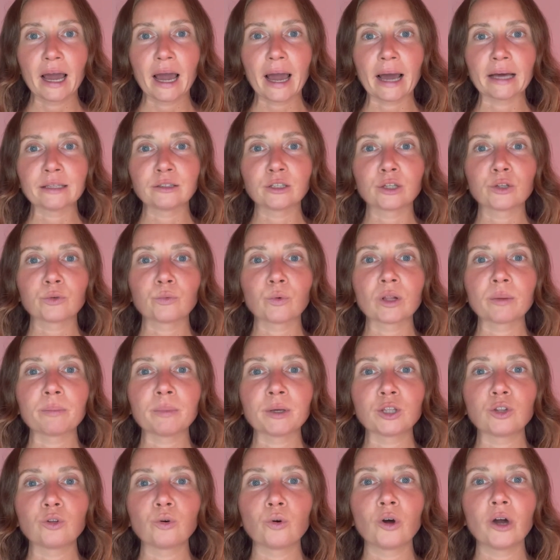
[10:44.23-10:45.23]
and it will
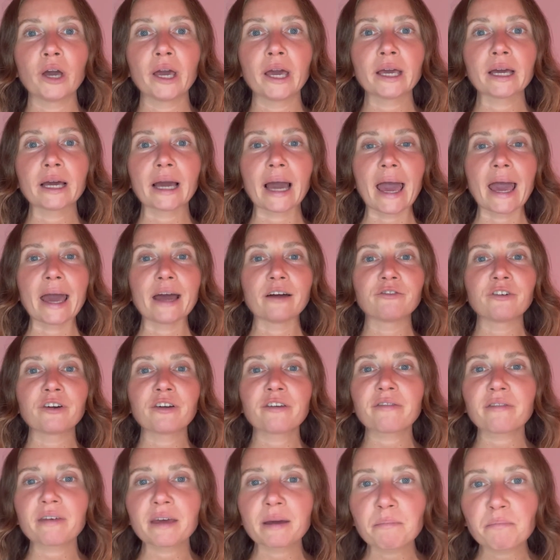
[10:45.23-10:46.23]
be doing
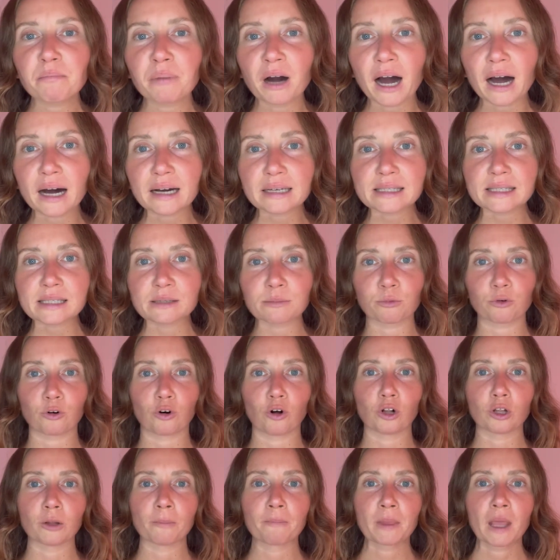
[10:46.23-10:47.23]
everything
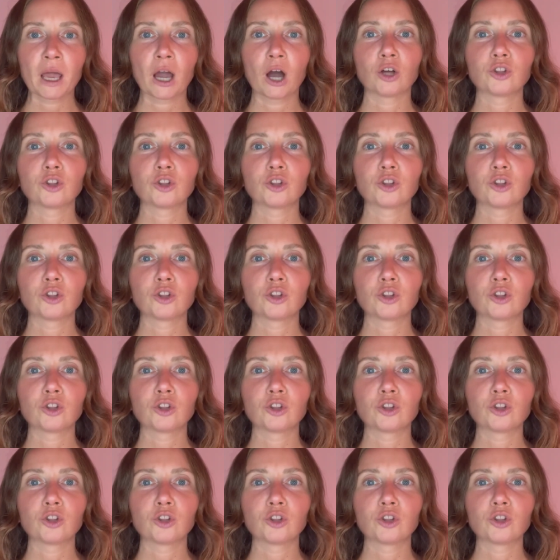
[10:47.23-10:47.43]
possible